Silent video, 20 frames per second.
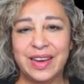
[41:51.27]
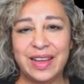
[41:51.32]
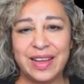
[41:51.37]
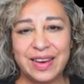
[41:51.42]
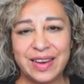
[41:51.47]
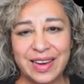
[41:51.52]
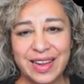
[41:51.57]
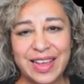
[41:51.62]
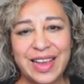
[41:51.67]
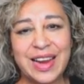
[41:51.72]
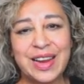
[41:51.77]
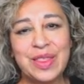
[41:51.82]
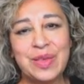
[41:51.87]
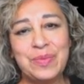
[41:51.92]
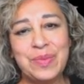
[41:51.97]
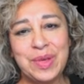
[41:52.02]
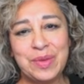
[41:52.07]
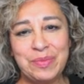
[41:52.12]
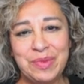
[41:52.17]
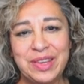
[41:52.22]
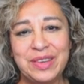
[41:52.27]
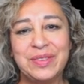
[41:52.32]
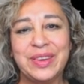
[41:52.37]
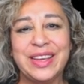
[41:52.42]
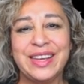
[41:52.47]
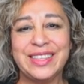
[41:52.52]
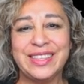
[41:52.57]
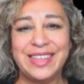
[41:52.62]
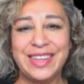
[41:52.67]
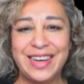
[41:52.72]
Ricardo Belmont
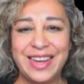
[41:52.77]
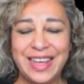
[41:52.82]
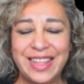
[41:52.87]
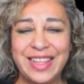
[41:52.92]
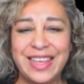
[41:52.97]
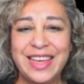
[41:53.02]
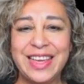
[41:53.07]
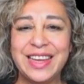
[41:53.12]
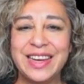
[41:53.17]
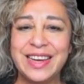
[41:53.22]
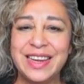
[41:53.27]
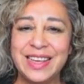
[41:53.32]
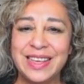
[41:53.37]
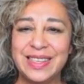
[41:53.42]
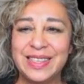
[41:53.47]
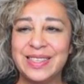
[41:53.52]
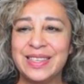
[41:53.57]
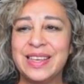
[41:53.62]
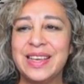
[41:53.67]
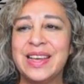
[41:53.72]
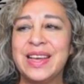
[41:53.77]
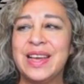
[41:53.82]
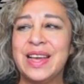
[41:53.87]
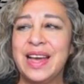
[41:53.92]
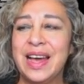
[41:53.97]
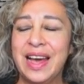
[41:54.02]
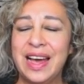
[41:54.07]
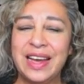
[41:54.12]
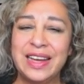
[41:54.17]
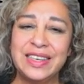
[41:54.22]
Casanelli and his
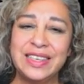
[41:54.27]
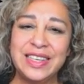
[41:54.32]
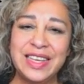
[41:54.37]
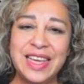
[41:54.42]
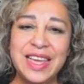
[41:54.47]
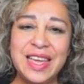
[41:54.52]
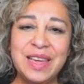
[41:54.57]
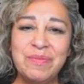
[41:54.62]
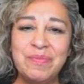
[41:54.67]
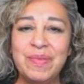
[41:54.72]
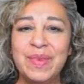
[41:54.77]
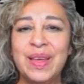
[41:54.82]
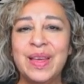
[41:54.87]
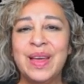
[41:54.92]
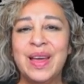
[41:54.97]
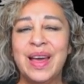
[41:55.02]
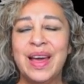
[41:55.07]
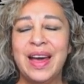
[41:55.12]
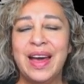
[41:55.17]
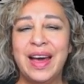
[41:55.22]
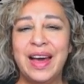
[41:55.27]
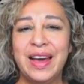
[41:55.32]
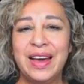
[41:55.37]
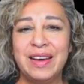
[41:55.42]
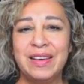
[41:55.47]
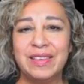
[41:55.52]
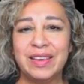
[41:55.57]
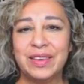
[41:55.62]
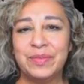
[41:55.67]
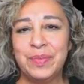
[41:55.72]
team,
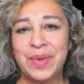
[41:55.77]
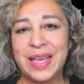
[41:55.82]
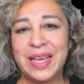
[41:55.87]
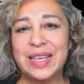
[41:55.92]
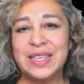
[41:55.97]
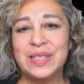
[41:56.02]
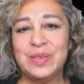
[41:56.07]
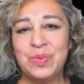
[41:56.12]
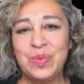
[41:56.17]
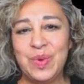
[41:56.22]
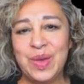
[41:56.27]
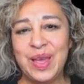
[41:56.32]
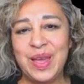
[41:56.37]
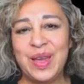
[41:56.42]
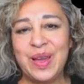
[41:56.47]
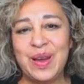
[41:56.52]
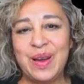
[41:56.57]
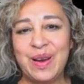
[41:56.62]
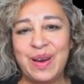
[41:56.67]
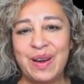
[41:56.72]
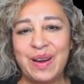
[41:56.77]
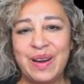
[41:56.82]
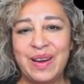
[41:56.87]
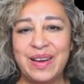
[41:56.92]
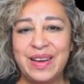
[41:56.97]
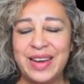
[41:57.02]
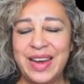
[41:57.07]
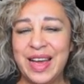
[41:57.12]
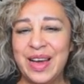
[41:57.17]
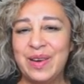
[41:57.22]
because we are
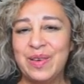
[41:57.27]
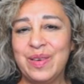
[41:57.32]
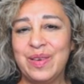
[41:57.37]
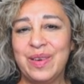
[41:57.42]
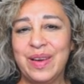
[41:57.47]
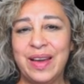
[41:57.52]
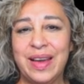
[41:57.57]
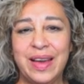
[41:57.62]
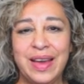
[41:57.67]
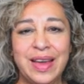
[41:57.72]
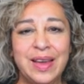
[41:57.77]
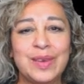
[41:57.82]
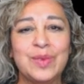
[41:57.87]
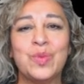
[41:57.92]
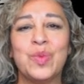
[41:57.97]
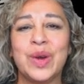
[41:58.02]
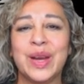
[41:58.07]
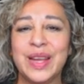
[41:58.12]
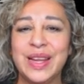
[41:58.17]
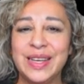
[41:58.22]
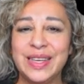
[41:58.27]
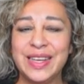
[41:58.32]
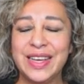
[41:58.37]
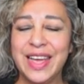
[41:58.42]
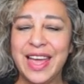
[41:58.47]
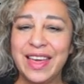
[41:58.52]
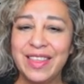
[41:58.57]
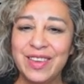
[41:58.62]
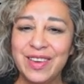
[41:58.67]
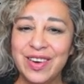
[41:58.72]
now working
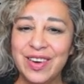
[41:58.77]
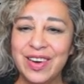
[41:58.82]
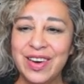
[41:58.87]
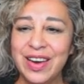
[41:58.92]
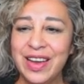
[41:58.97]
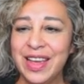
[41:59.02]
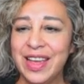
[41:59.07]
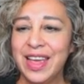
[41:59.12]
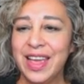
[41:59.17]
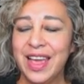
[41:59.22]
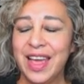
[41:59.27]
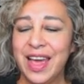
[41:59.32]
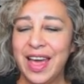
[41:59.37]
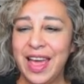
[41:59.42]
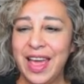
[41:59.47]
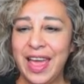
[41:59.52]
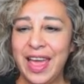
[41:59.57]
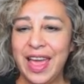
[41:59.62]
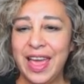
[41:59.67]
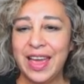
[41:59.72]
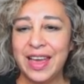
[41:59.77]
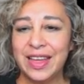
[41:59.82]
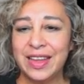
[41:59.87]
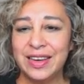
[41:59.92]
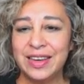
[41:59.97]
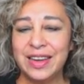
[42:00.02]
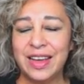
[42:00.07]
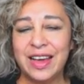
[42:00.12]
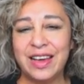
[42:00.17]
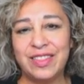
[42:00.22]
together,
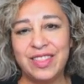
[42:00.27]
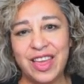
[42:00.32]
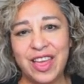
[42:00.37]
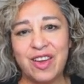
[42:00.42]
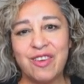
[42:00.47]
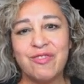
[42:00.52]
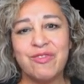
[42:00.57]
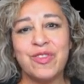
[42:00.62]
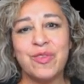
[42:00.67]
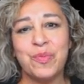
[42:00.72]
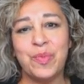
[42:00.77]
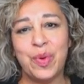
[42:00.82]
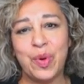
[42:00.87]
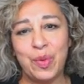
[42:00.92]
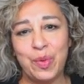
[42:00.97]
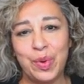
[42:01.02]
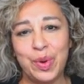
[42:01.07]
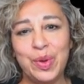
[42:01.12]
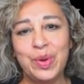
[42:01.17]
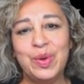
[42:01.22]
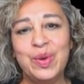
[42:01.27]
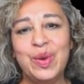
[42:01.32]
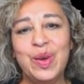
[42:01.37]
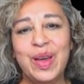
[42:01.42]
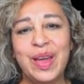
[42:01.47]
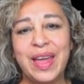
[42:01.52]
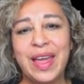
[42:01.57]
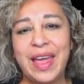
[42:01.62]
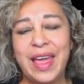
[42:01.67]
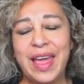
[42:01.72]
and they are from Peru,
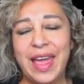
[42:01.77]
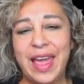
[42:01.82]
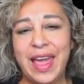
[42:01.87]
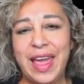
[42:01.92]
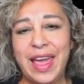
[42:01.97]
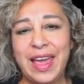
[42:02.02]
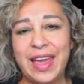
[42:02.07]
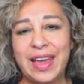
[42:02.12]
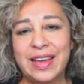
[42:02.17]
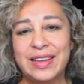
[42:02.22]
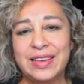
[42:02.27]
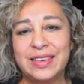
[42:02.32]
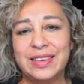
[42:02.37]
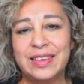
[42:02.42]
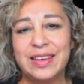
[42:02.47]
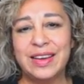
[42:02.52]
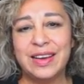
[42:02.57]
and